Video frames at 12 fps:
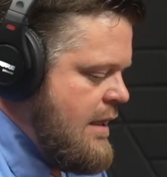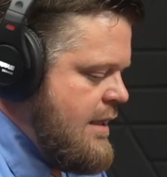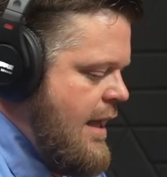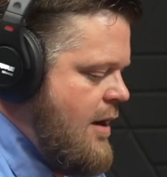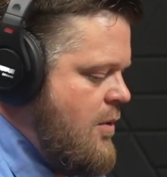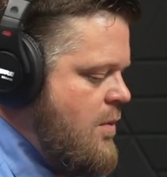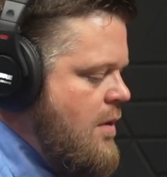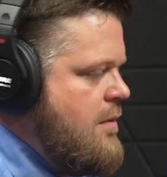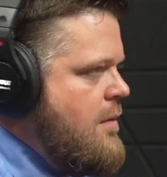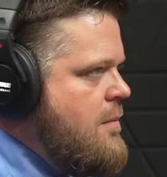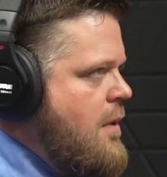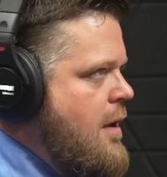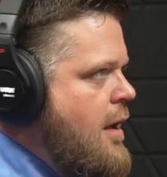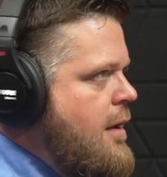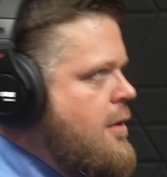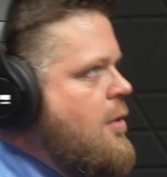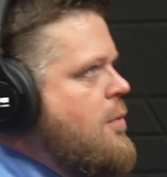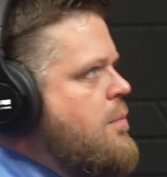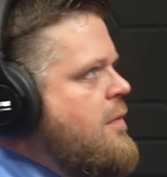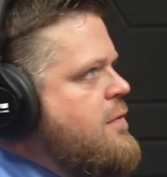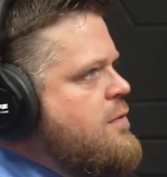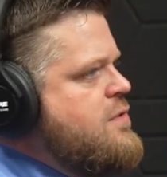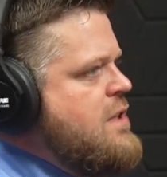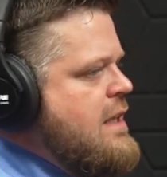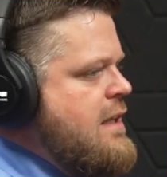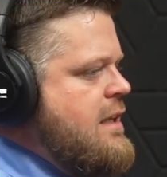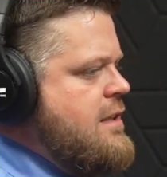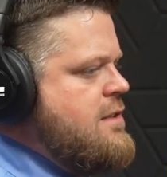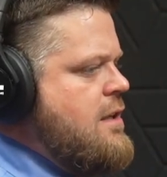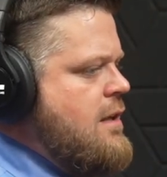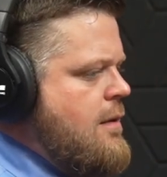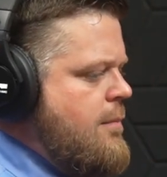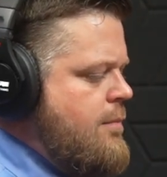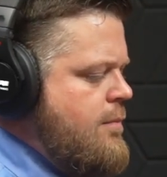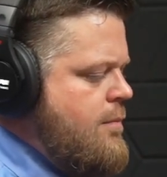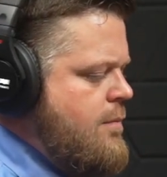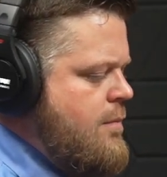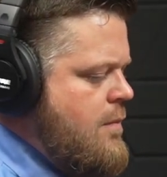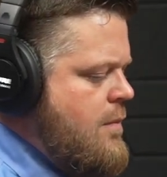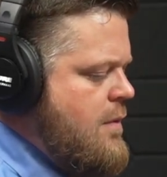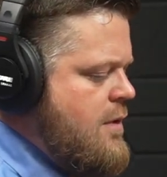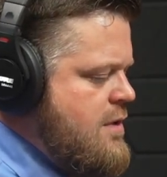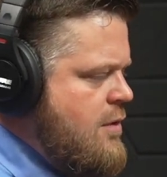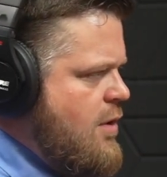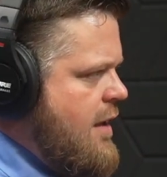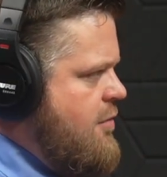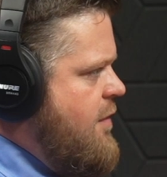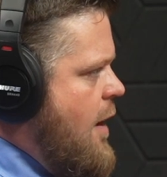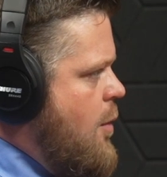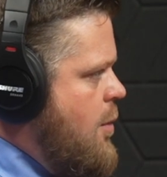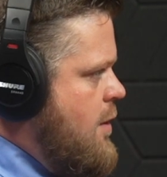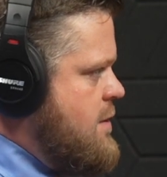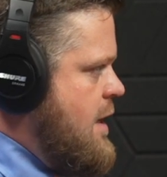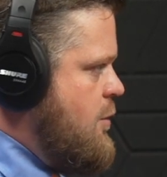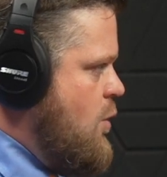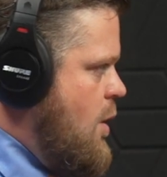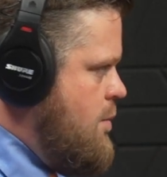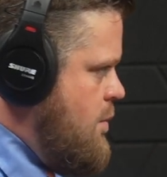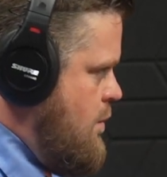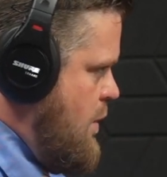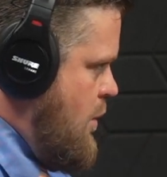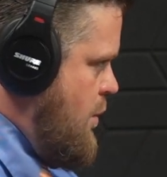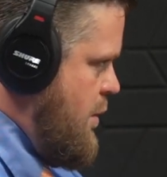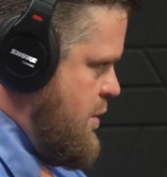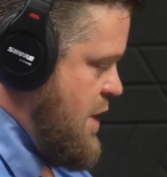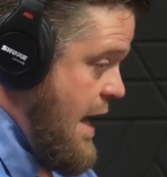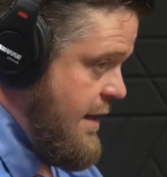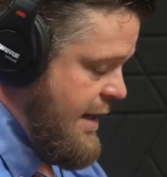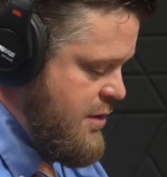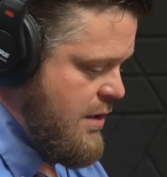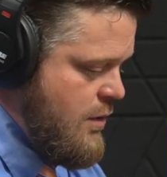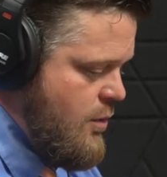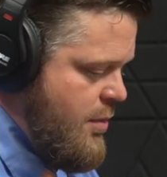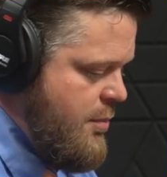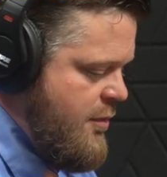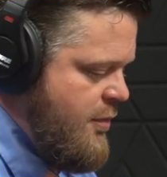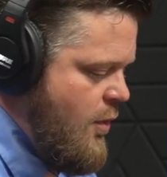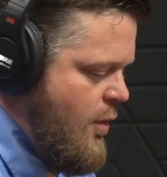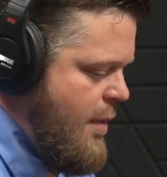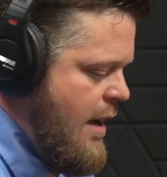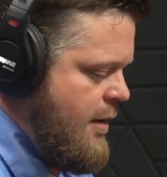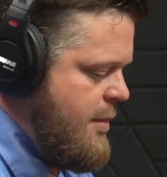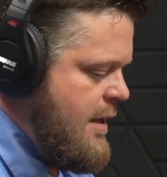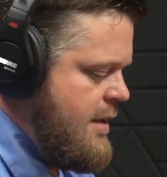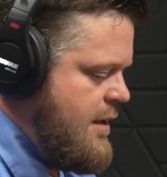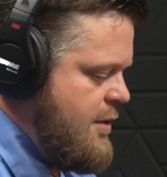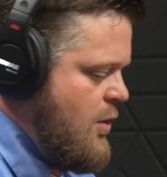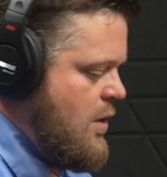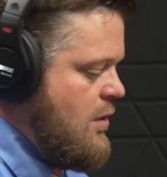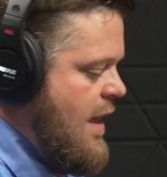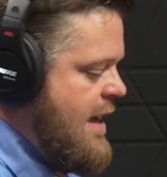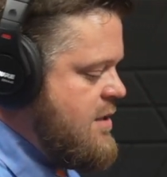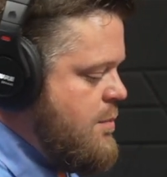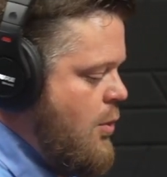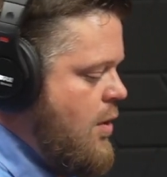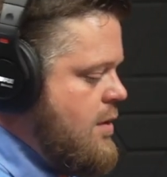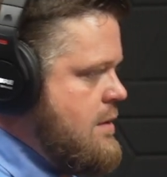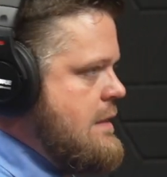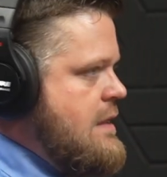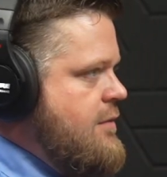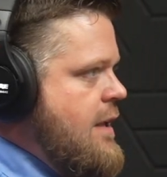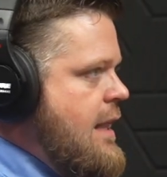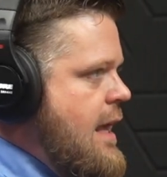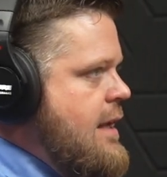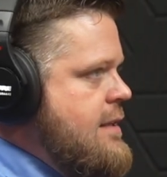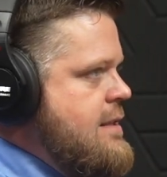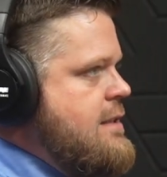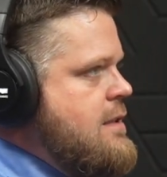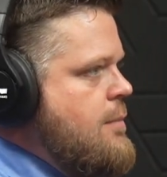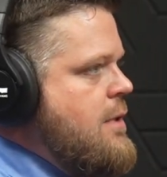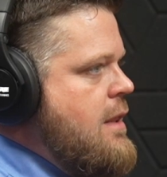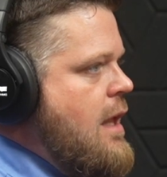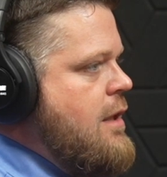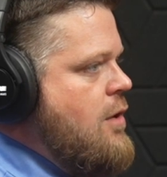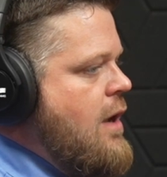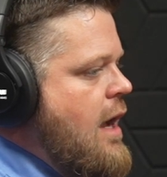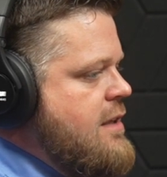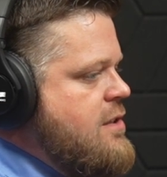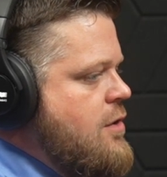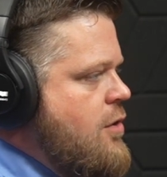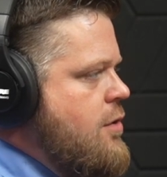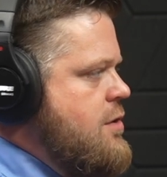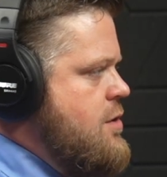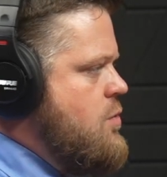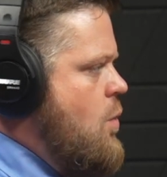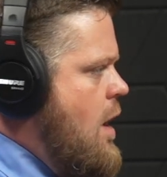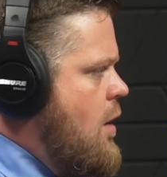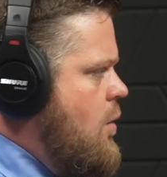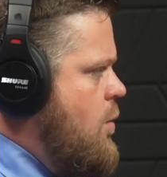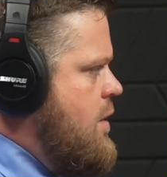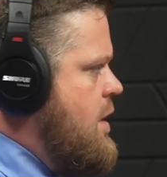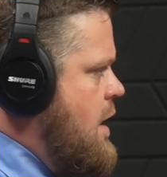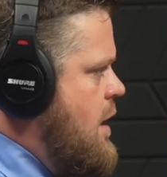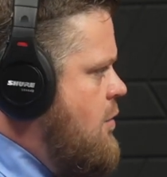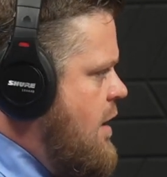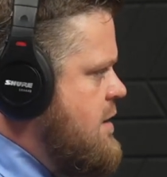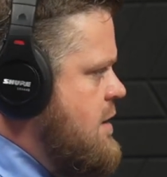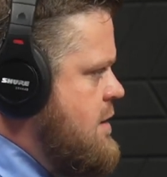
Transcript: Now, I don't know if you've seen these little like fireballs. I grew up, you know, we were chatting actually a little bit before about the old glass balls and stuff like that. Is this something that you guys encourage as well with the egress?